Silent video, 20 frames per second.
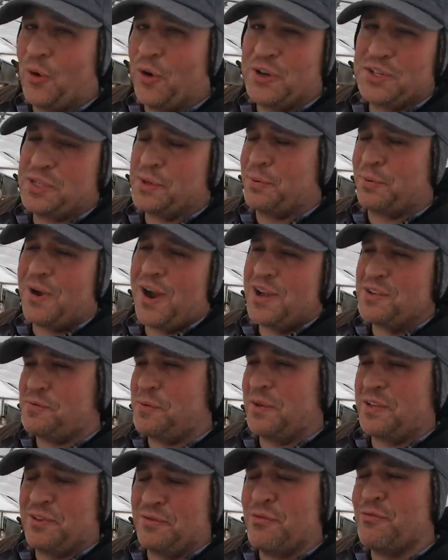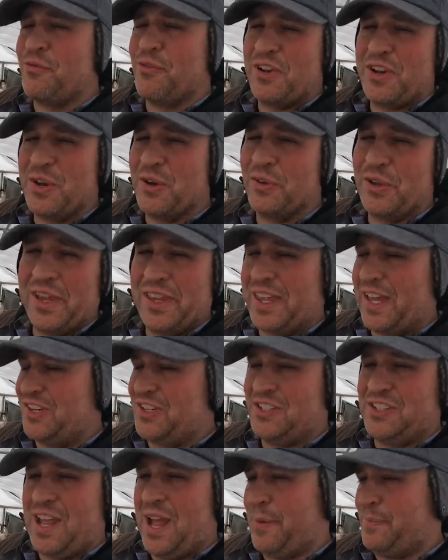Or is the prospect of a video like that just